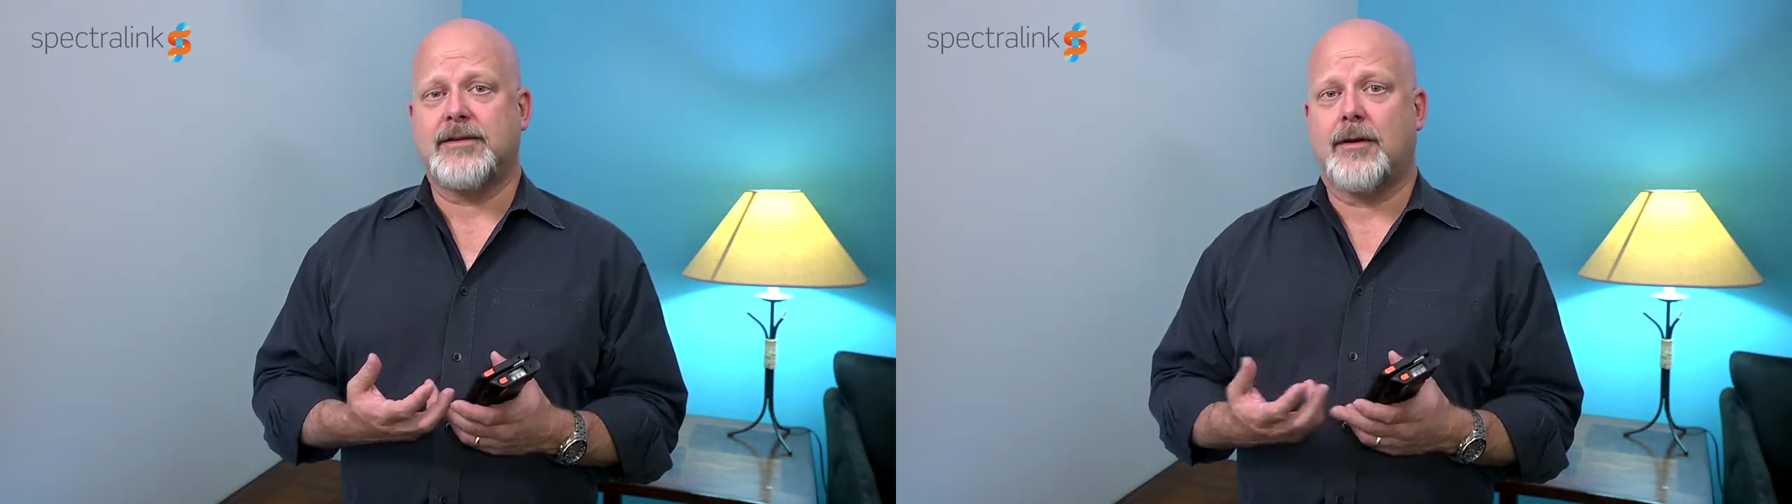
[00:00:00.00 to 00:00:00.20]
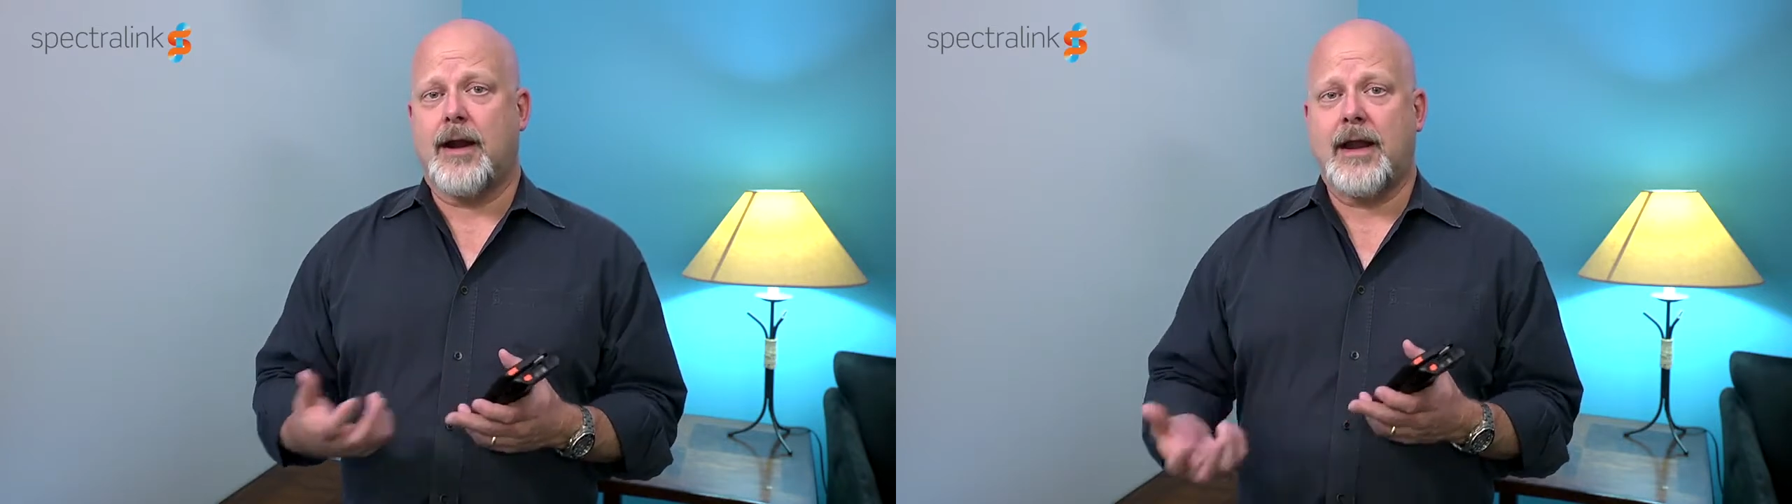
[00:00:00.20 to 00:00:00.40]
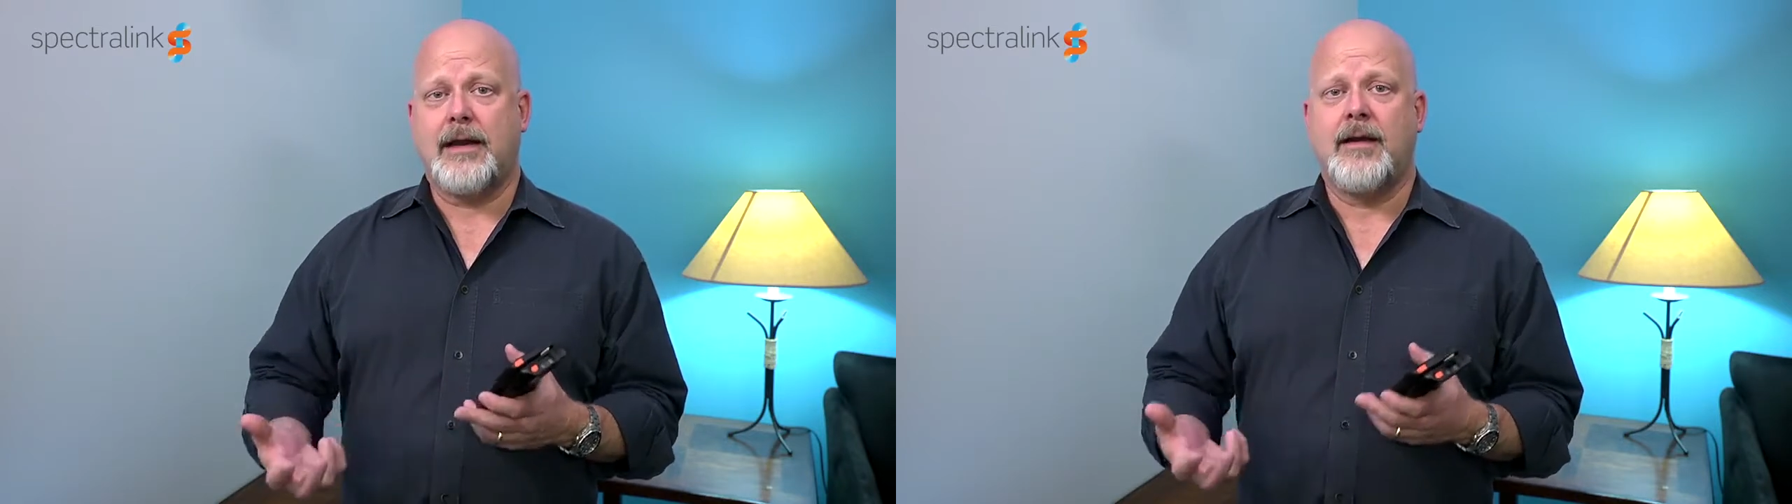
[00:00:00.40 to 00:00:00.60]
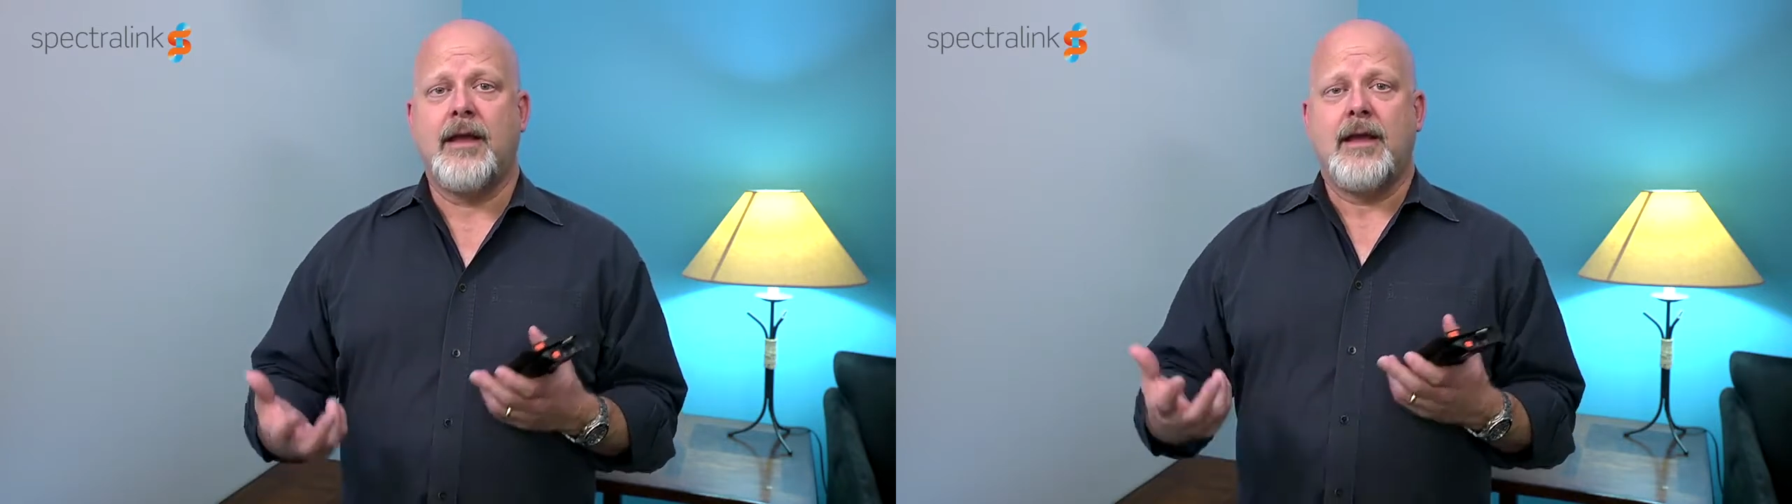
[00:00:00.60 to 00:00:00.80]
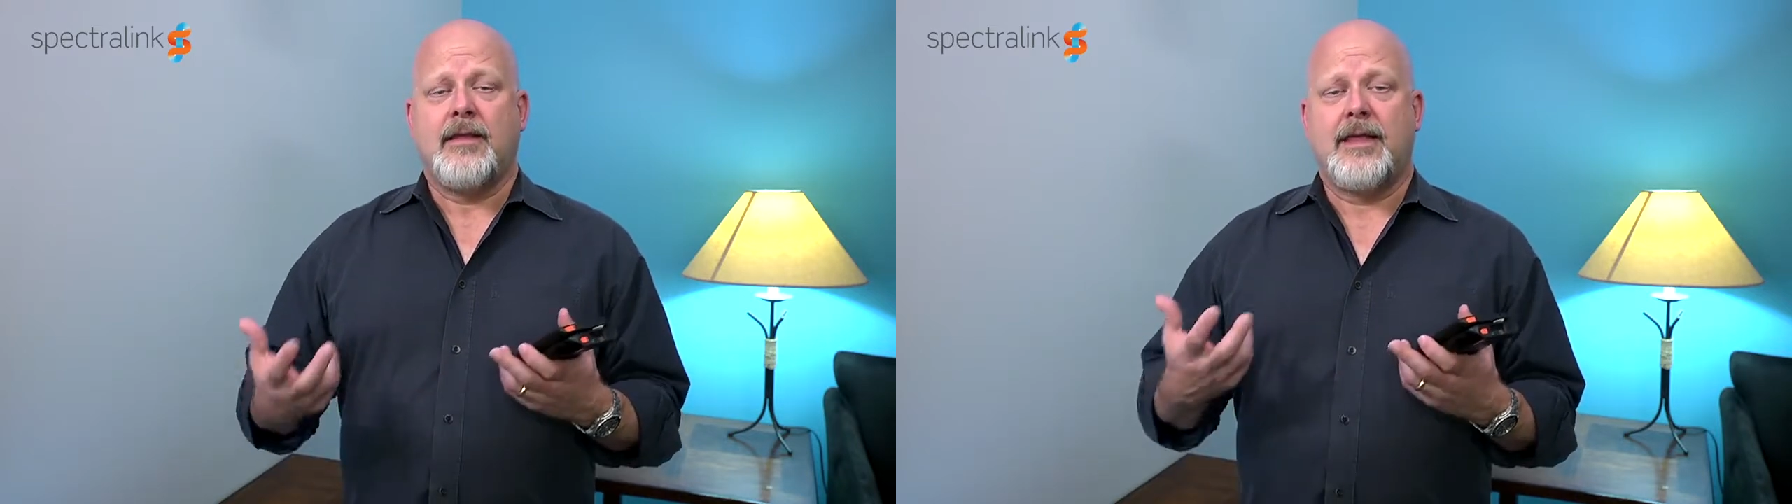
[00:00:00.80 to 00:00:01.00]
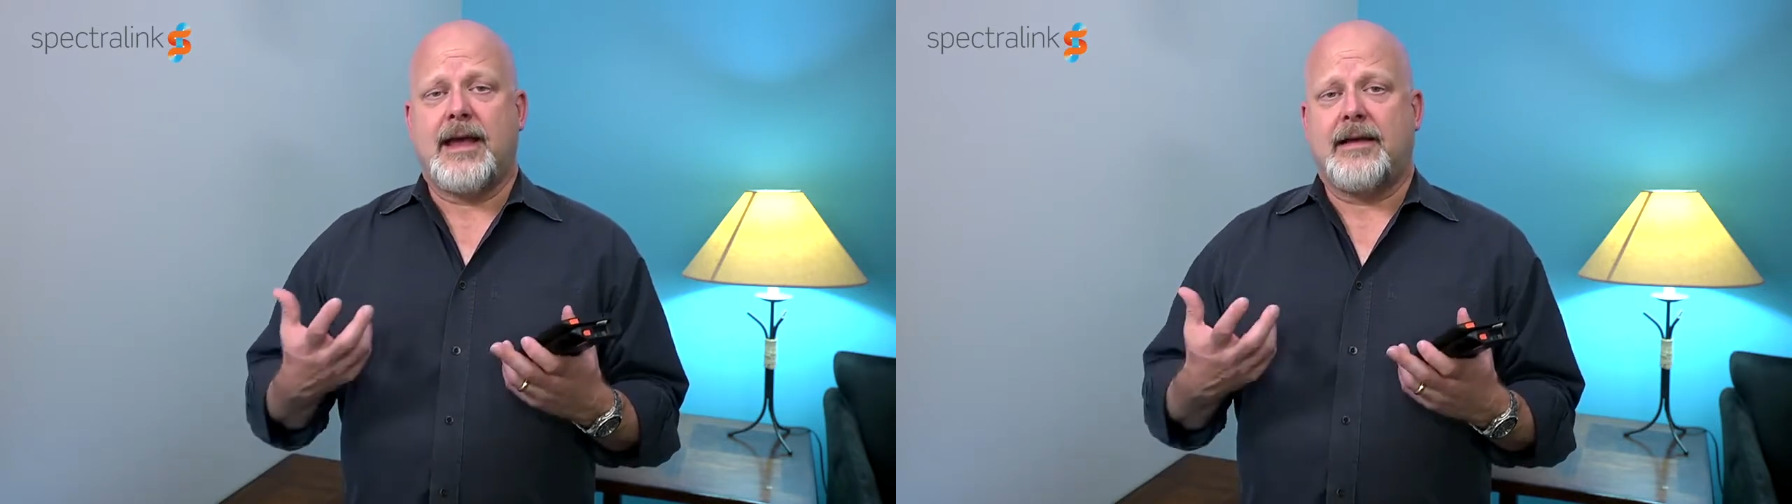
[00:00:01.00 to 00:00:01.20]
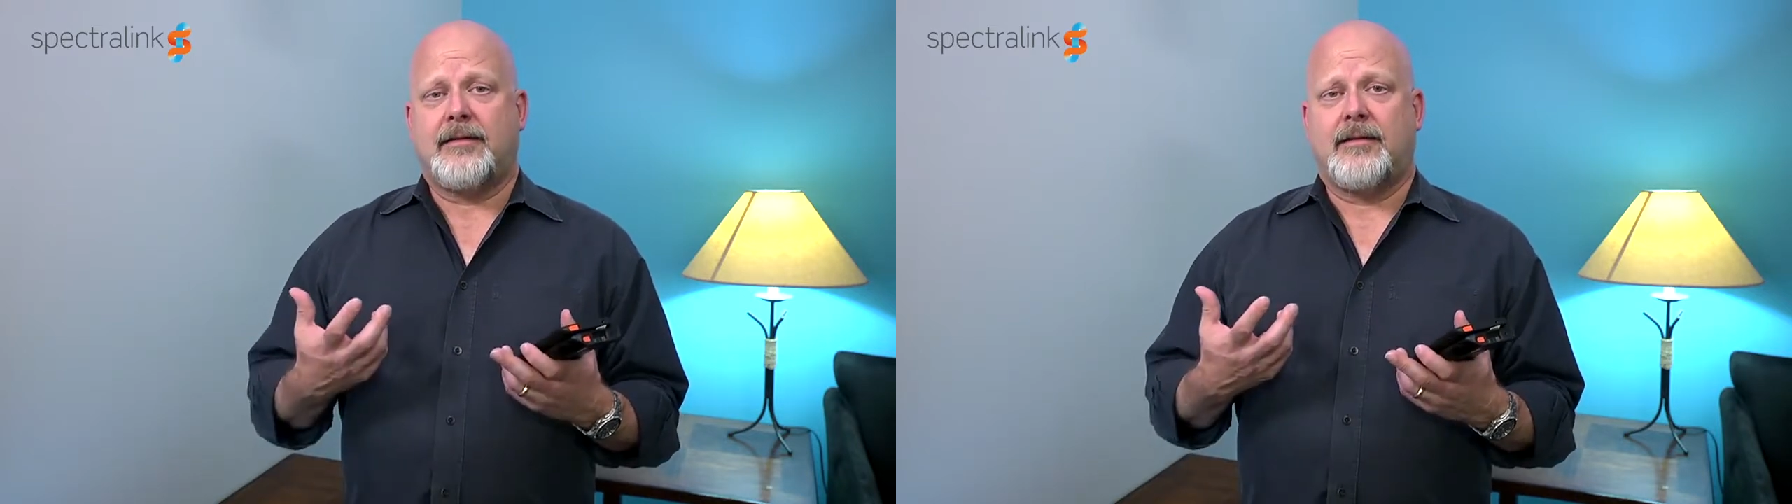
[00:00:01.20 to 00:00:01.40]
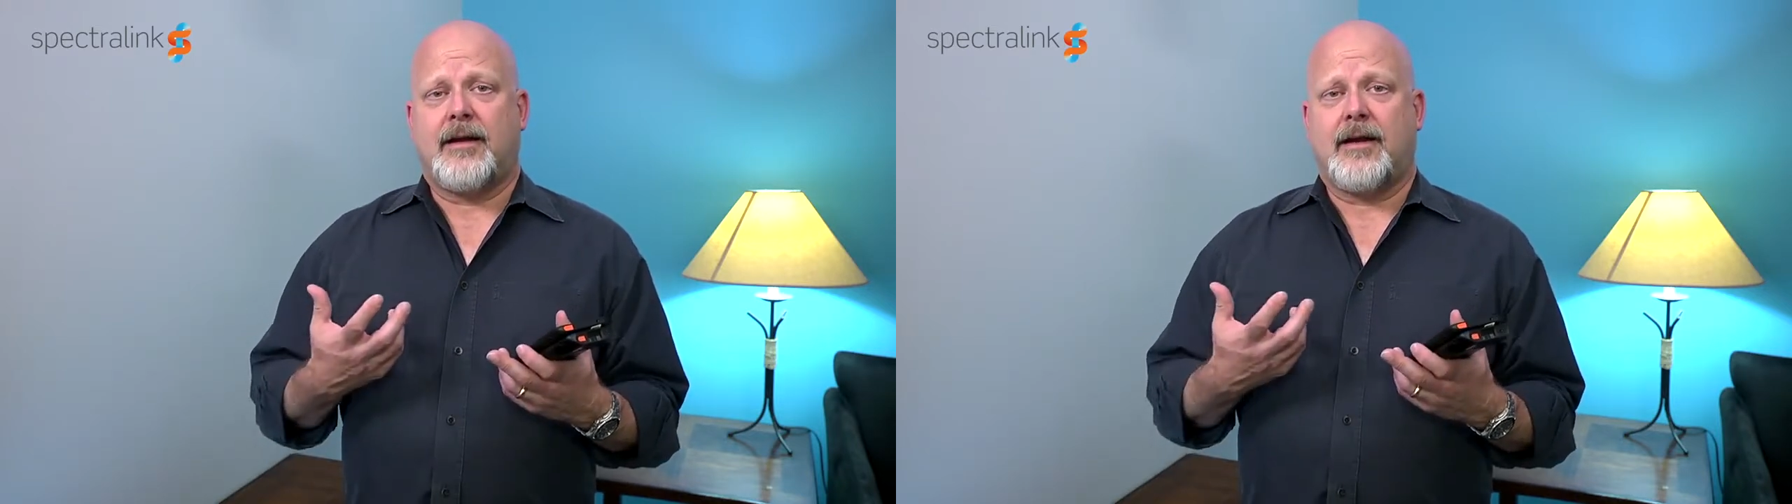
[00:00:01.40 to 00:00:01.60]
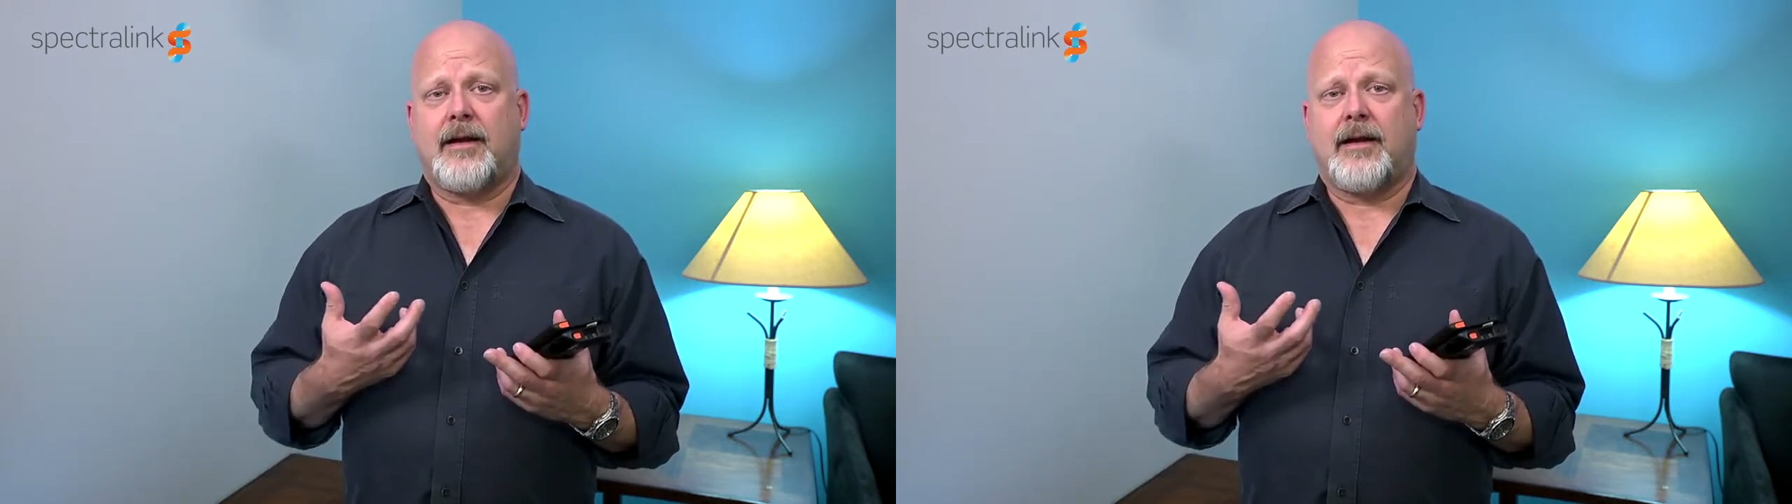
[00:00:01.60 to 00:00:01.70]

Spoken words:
grade, that